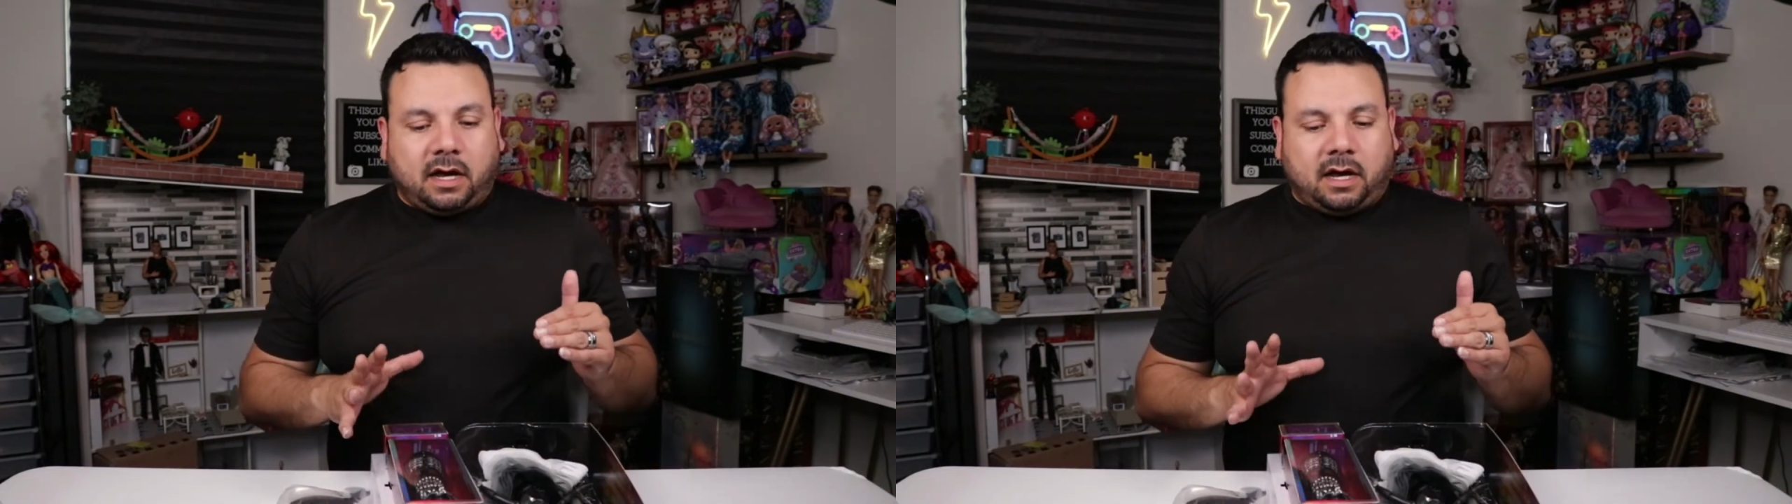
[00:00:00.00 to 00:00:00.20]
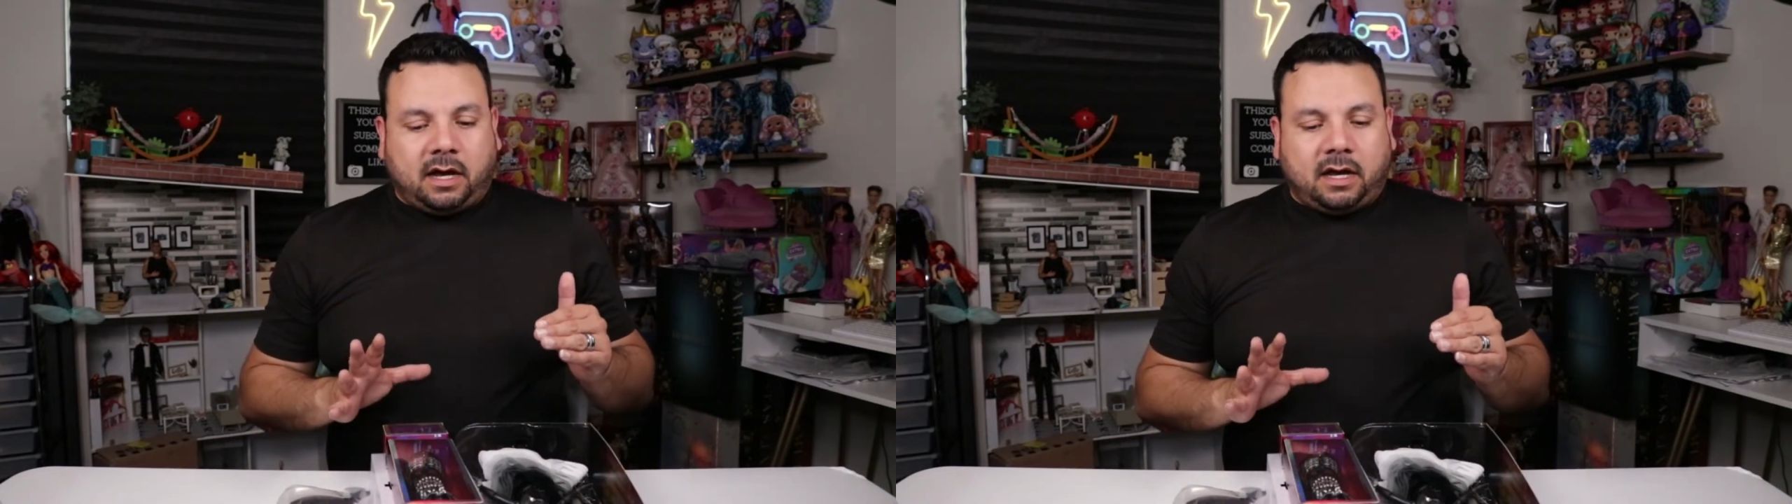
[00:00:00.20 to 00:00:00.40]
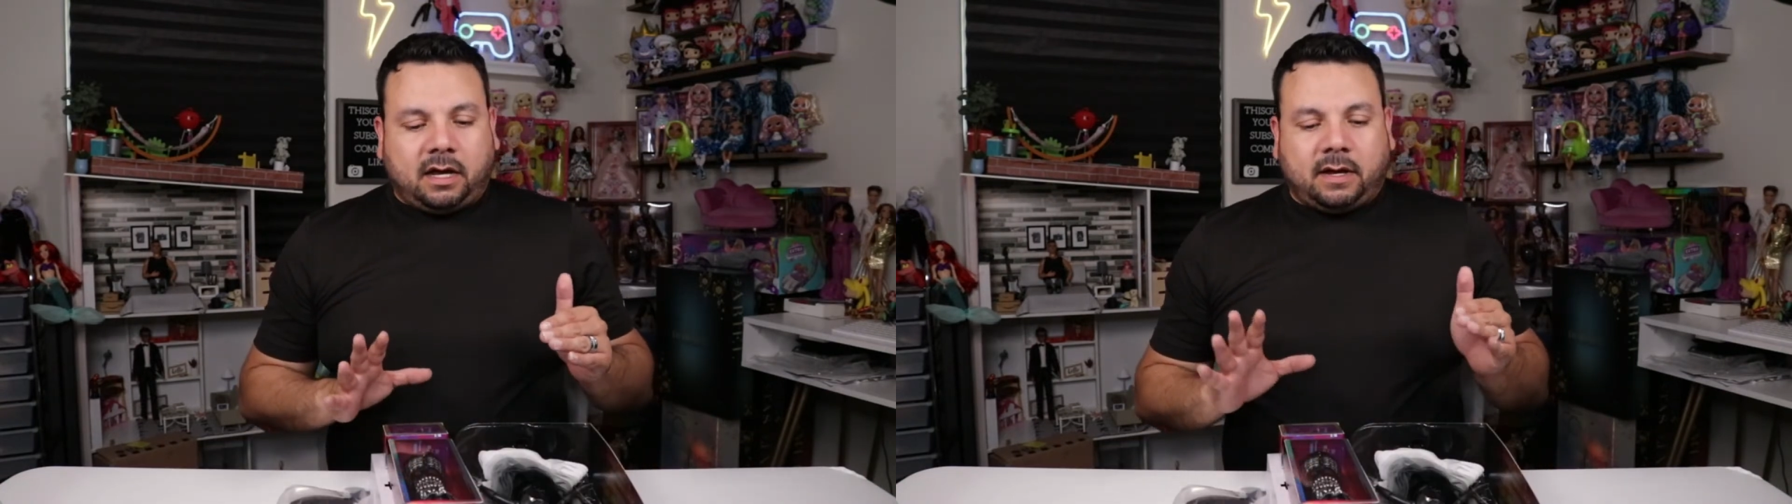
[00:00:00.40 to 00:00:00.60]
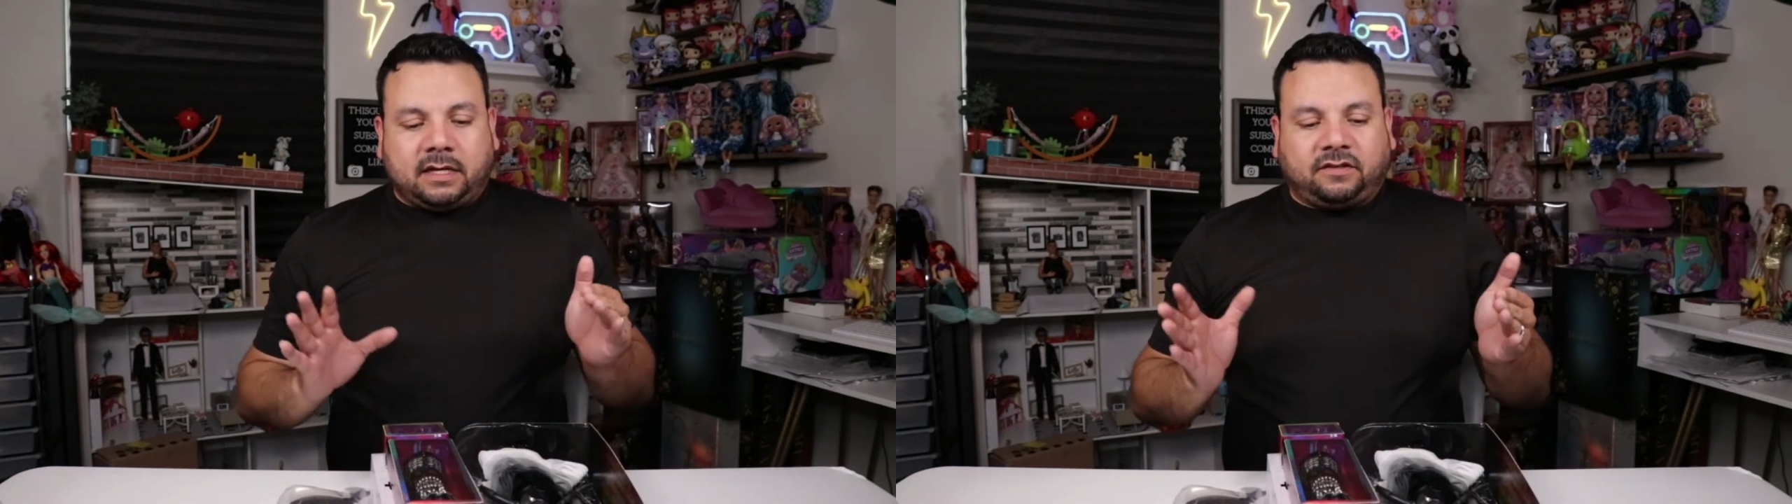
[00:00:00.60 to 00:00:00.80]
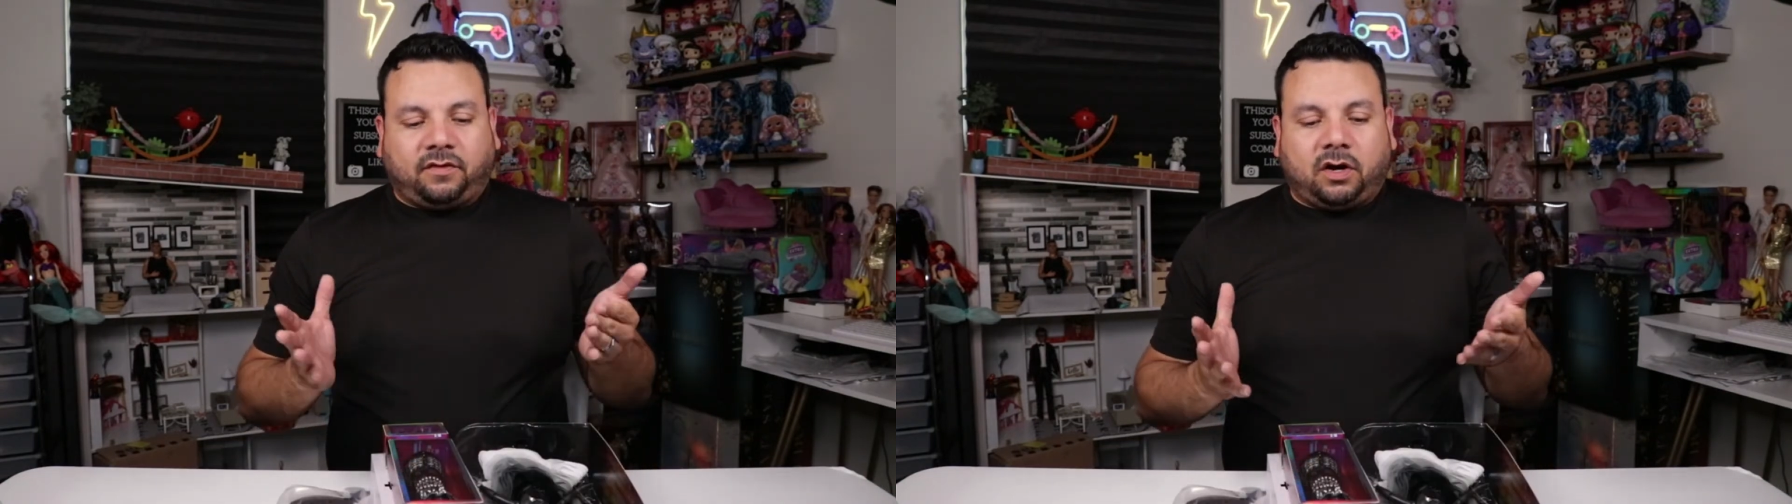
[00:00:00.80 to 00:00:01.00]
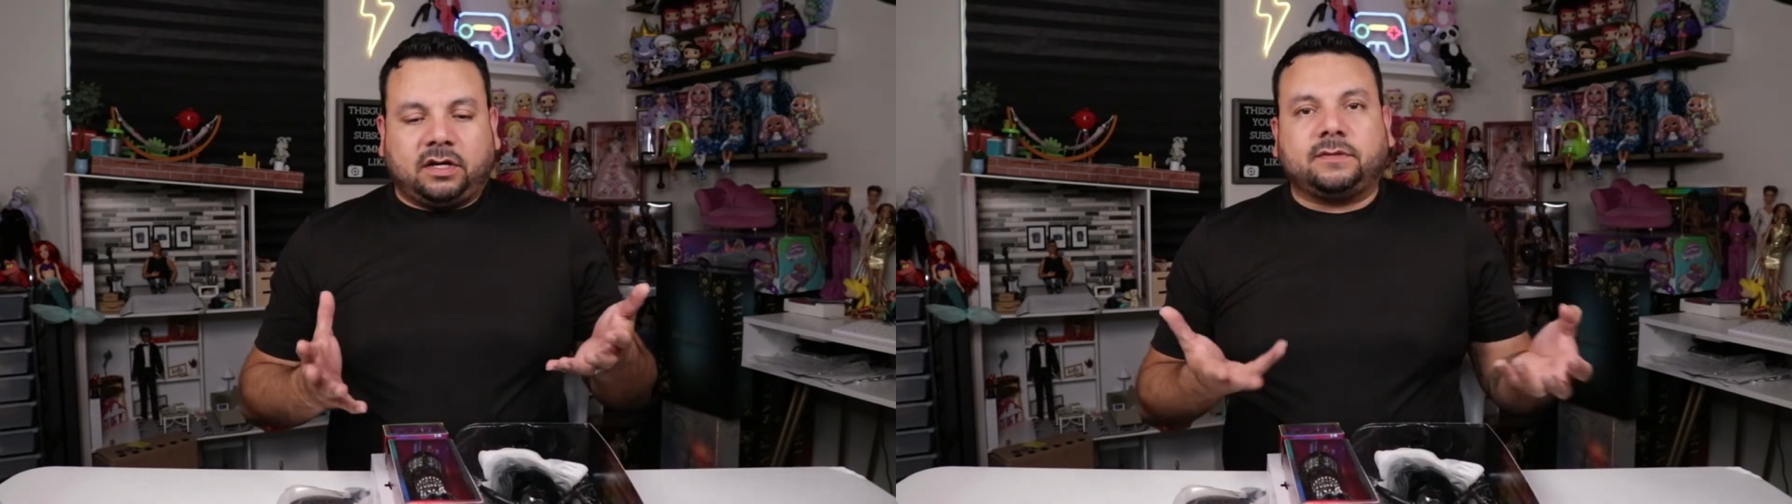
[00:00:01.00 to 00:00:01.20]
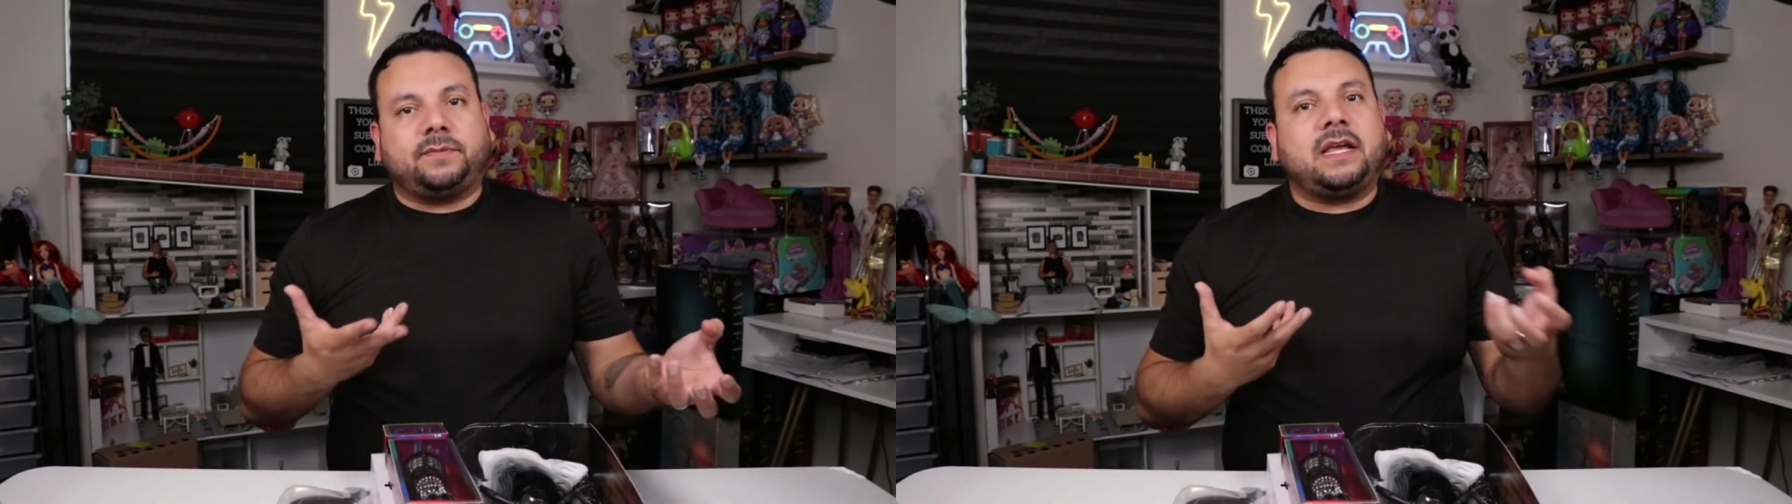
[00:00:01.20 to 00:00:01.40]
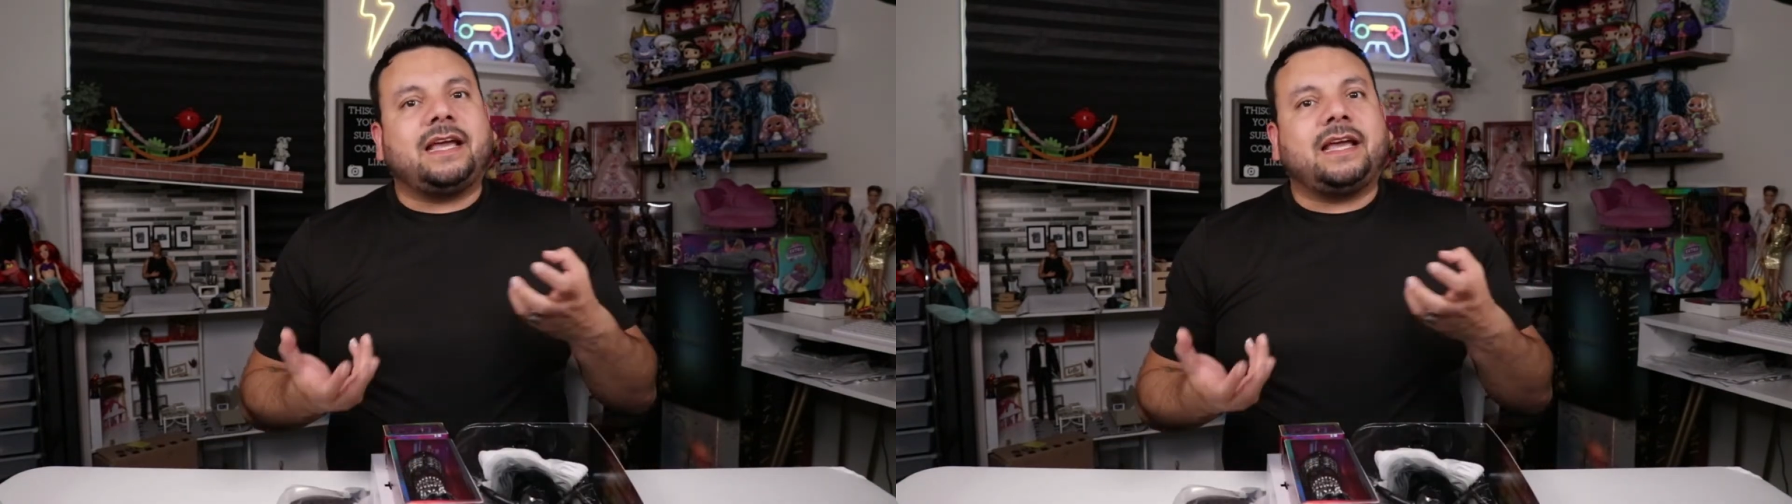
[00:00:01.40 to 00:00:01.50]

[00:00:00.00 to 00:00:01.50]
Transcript: As far as being